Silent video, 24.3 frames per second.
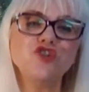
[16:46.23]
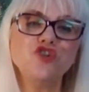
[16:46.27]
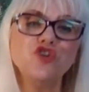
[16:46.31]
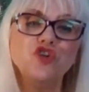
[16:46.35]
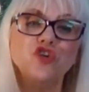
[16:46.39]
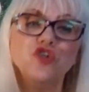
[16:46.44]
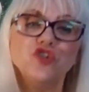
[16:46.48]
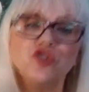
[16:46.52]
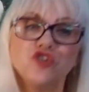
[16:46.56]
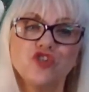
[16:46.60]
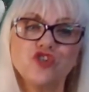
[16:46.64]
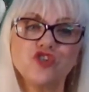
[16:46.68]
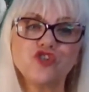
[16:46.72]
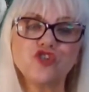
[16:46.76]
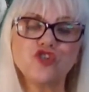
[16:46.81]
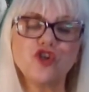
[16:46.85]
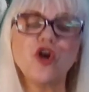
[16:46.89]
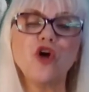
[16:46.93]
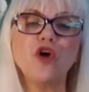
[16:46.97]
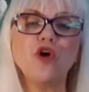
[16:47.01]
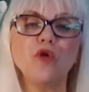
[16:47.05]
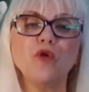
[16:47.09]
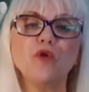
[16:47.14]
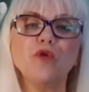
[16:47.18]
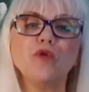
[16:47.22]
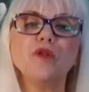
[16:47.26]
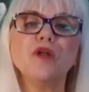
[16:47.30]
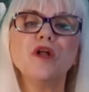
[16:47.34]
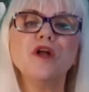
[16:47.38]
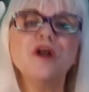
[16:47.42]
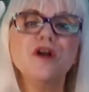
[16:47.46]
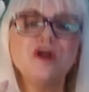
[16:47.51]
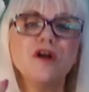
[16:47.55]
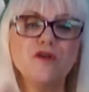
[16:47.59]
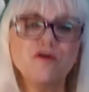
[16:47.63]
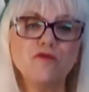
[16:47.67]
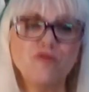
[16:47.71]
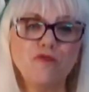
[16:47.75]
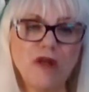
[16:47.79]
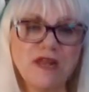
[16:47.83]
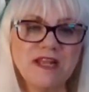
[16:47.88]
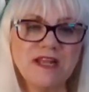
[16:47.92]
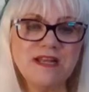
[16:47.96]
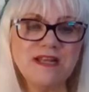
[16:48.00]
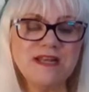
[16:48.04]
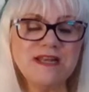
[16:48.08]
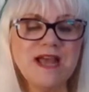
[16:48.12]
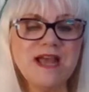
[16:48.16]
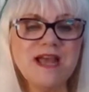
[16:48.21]
Your soul
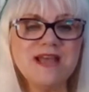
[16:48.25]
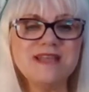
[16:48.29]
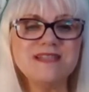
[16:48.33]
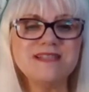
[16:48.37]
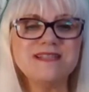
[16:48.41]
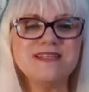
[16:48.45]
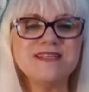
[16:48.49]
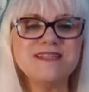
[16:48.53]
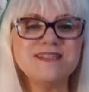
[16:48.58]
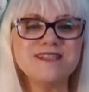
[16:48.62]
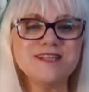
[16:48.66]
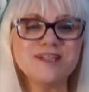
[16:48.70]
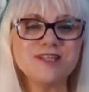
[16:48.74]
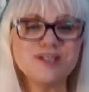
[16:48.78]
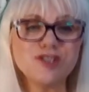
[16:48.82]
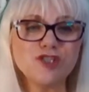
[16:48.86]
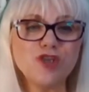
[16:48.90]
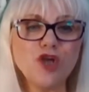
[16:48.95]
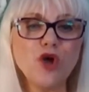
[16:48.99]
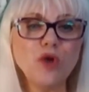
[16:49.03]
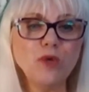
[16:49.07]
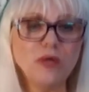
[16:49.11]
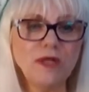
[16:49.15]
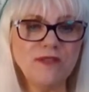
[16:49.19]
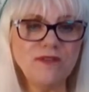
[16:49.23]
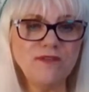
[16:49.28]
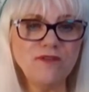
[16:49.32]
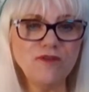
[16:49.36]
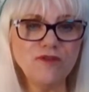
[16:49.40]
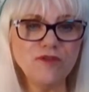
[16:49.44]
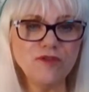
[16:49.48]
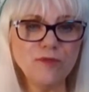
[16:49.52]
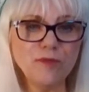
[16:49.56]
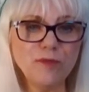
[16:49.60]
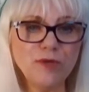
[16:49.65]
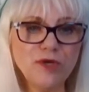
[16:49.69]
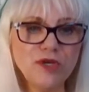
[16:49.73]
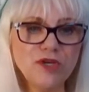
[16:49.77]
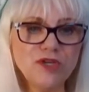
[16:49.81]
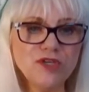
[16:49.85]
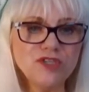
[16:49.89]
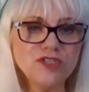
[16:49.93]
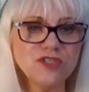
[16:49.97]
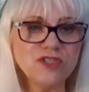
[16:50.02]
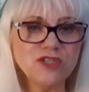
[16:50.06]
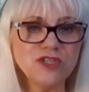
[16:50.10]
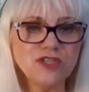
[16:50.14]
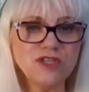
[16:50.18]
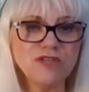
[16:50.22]
recognizes the soul in the other
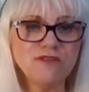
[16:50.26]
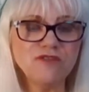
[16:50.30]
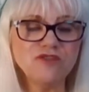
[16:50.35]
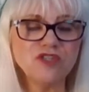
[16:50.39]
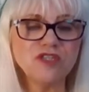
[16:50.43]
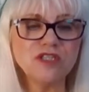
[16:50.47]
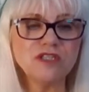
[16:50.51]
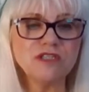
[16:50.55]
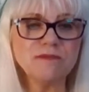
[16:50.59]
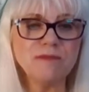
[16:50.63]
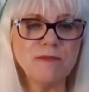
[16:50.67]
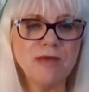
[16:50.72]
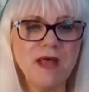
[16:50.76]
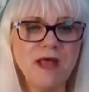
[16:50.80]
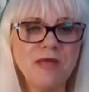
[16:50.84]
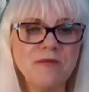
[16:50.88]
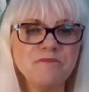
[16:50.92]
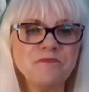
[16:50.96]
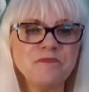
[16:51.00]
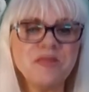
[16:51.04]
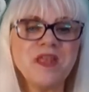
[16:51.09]
person that you just met.